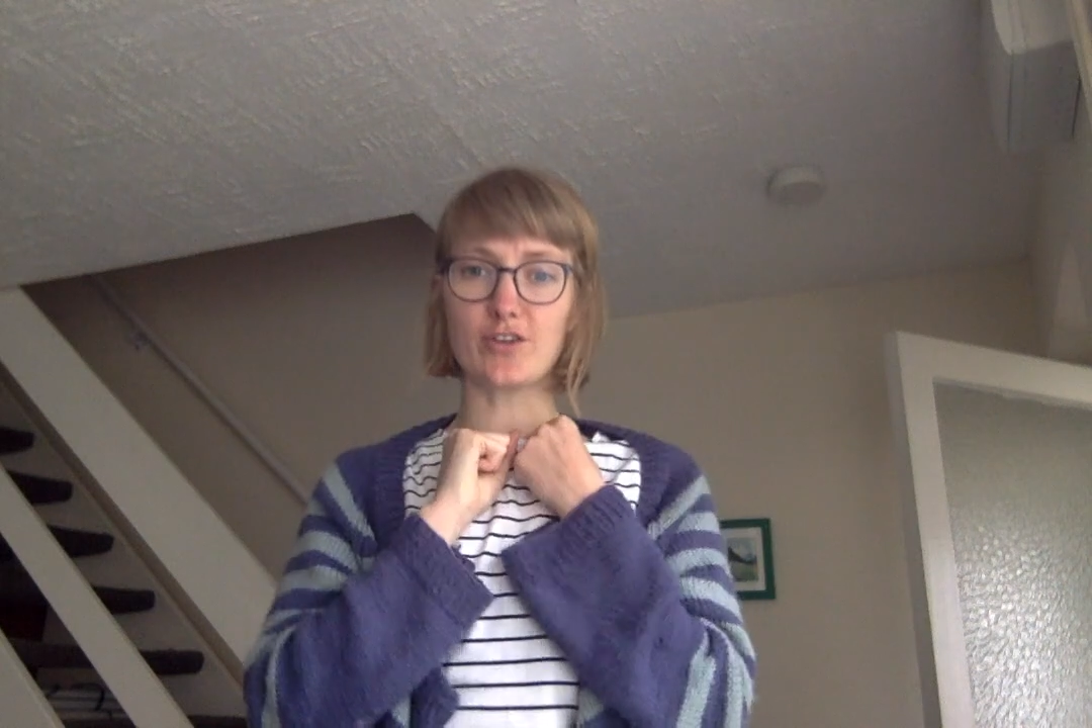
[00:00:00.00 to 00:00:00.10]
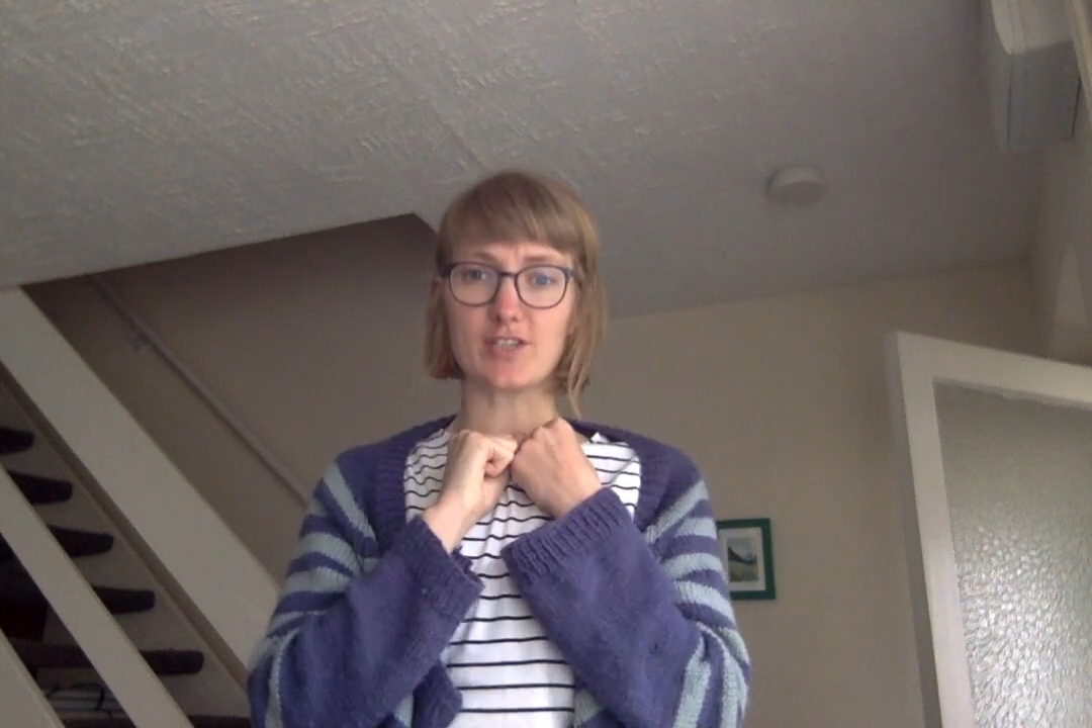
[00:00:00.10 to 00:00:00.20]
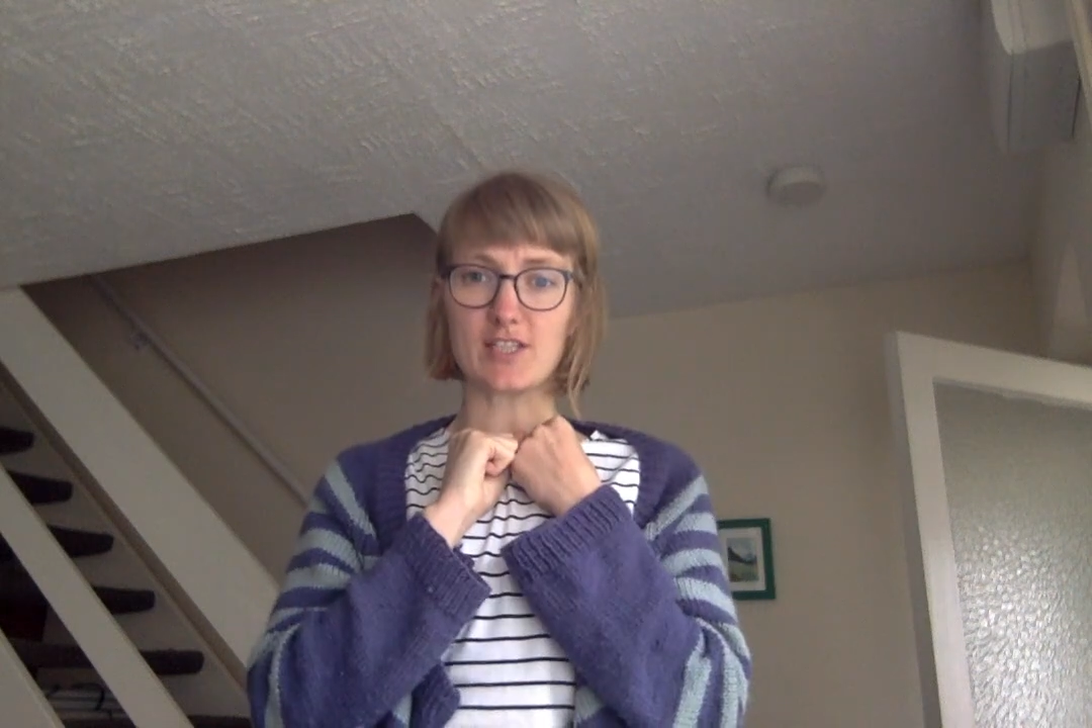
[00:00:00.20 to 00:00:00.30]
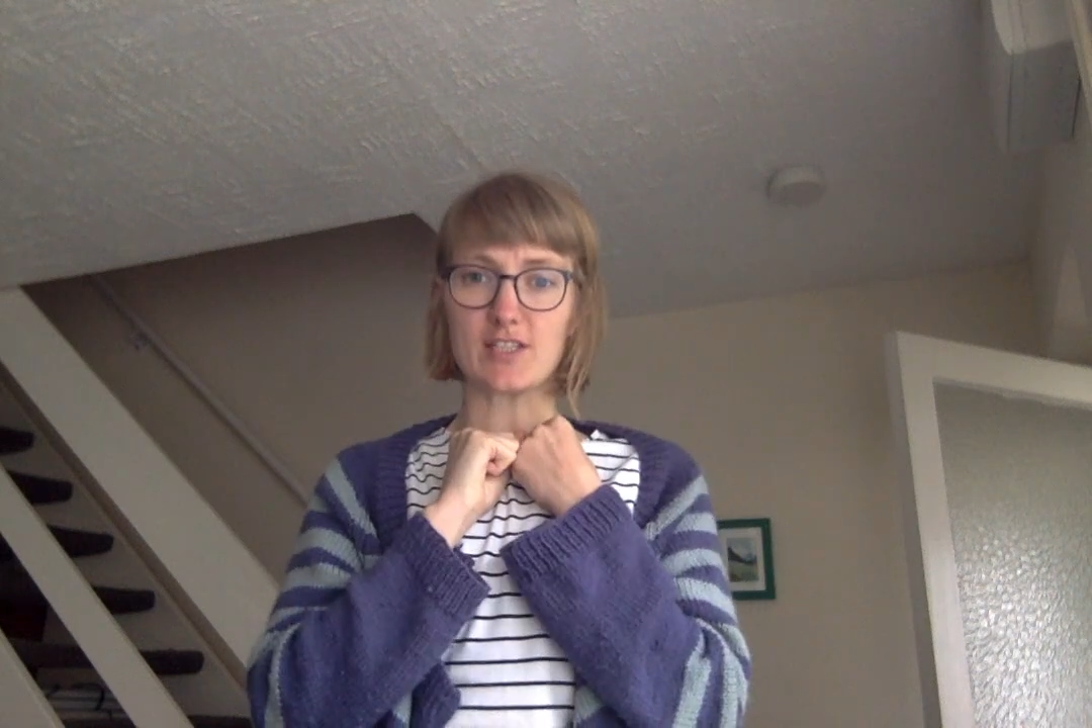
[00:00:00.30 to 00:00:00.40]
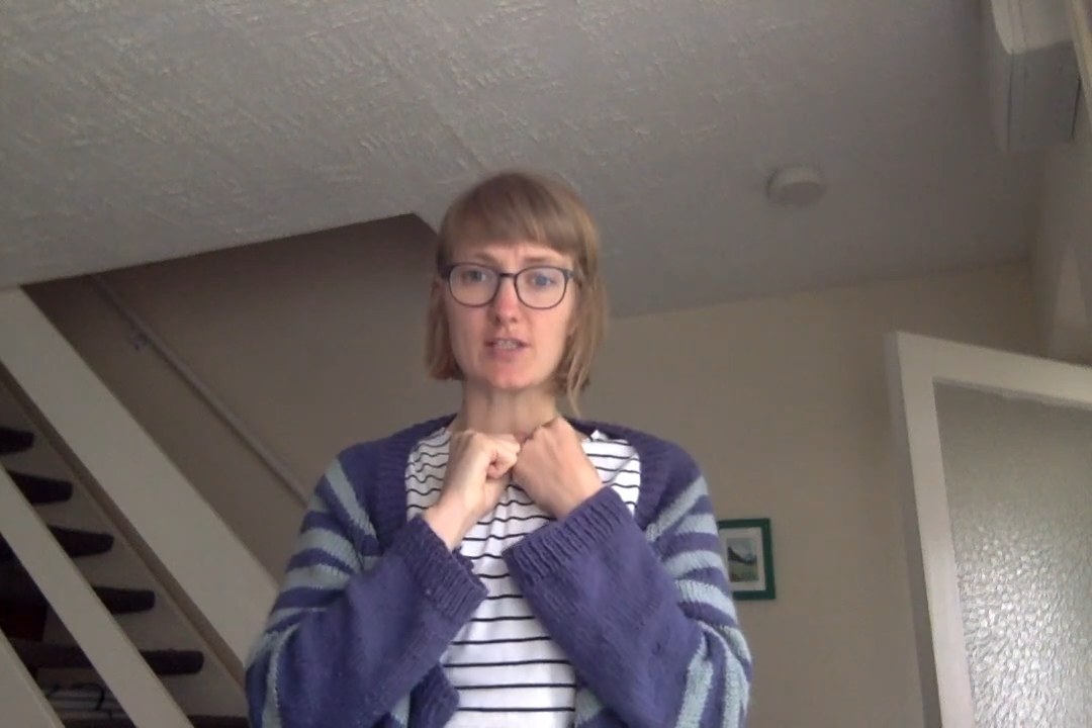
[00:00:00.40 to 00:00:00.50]

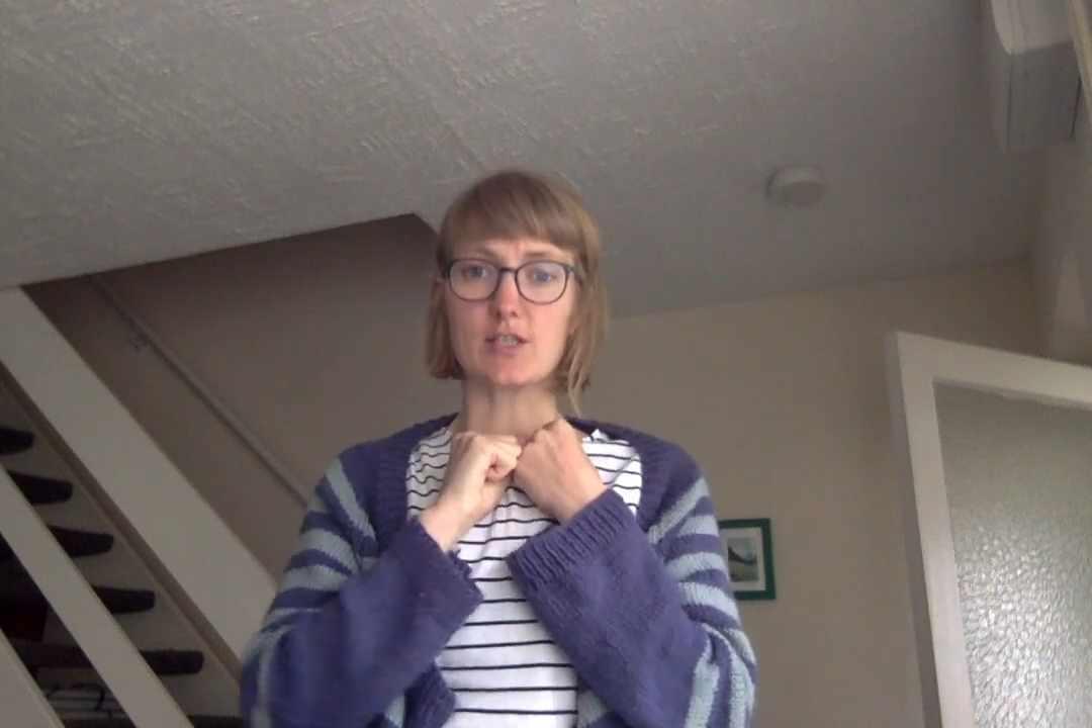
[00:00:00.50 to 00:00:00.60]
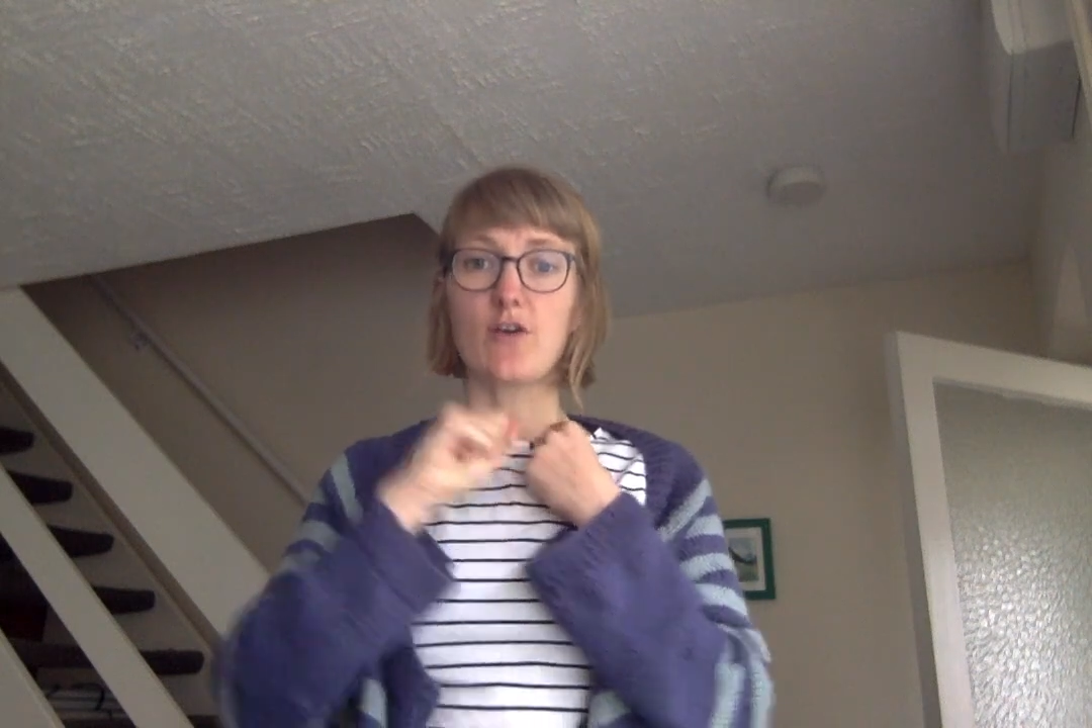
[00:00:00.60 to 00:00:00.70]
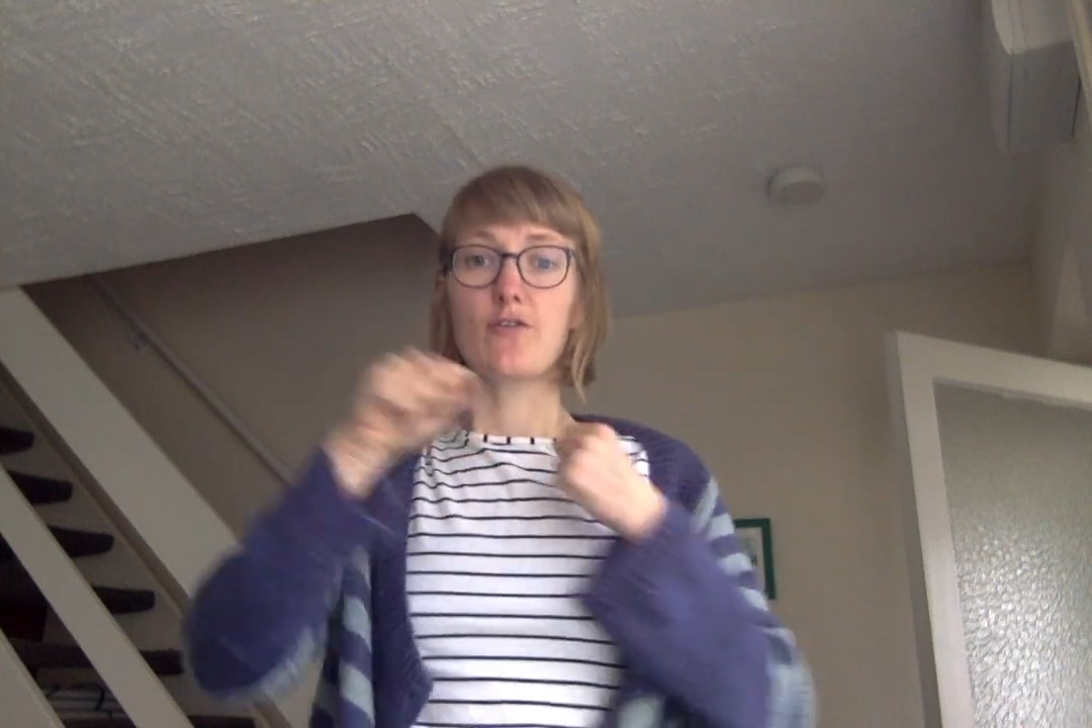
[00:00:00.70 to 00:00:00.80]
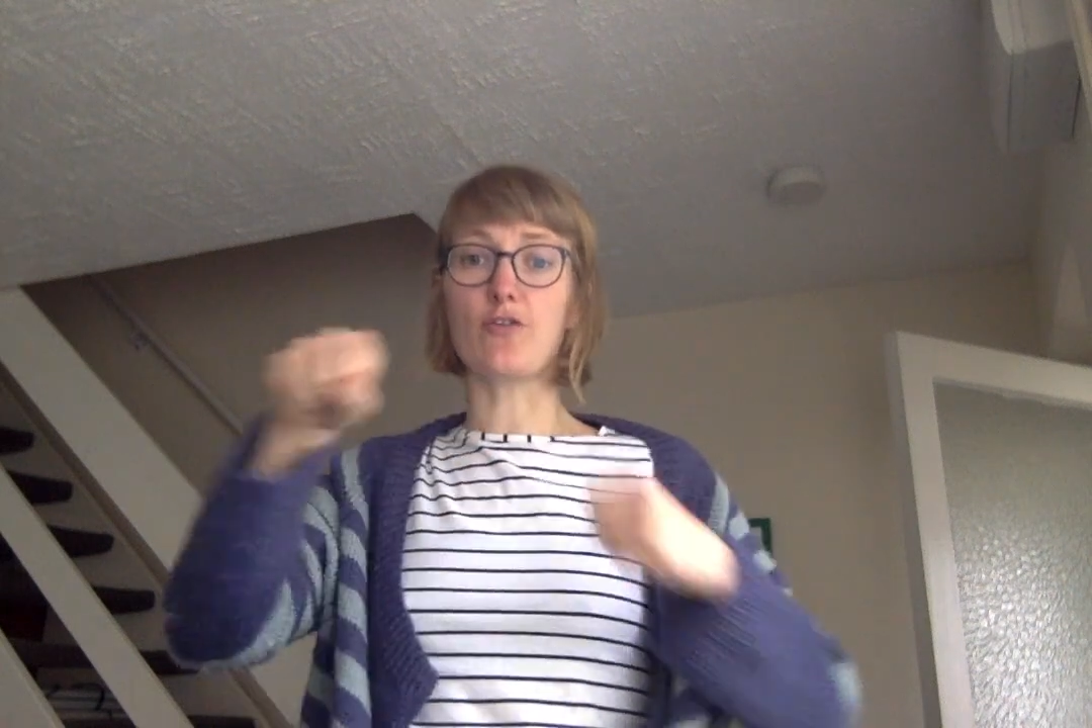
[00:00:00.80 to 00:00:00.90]
goodies